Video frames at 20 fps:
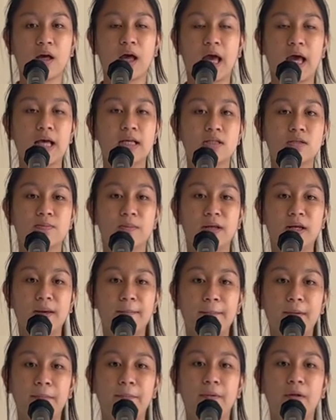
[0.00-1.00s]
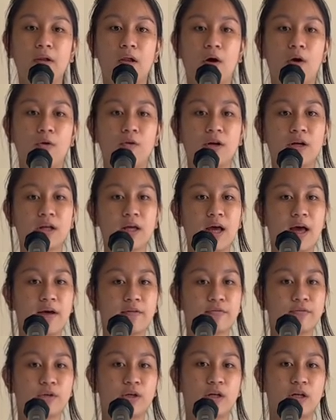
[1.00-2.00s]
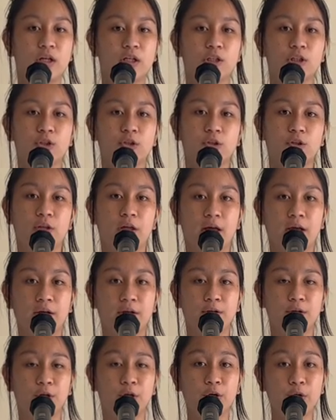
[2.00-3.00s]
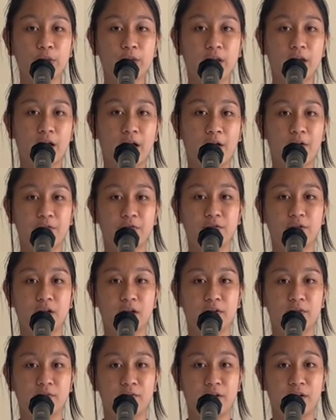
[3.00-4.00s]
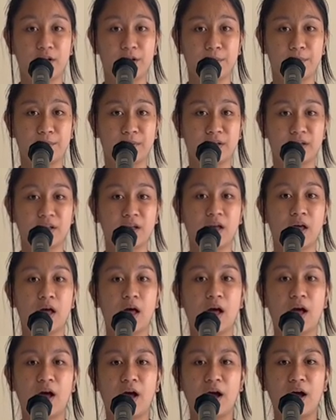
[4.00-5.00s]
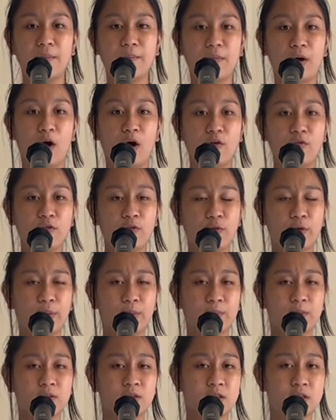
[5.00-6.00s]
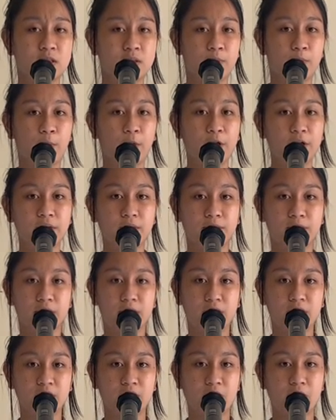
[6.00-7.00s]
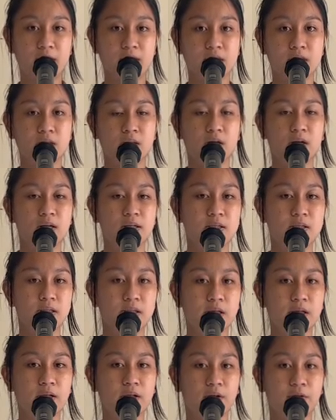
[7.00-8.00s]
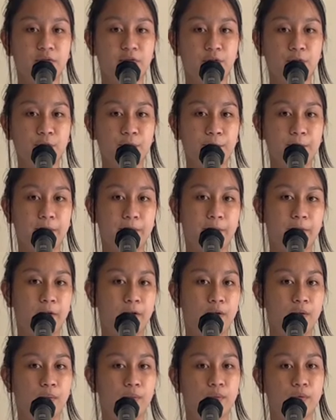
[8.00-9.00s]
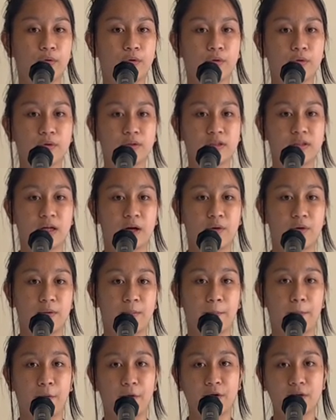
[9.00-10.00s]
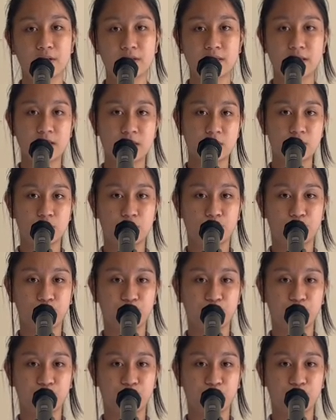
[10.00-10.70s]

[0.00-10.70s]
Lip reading: As many people already have the urge to take good care of the environment, I'm overwhelmed with disappointment as there are still a few people who look down upon this issue.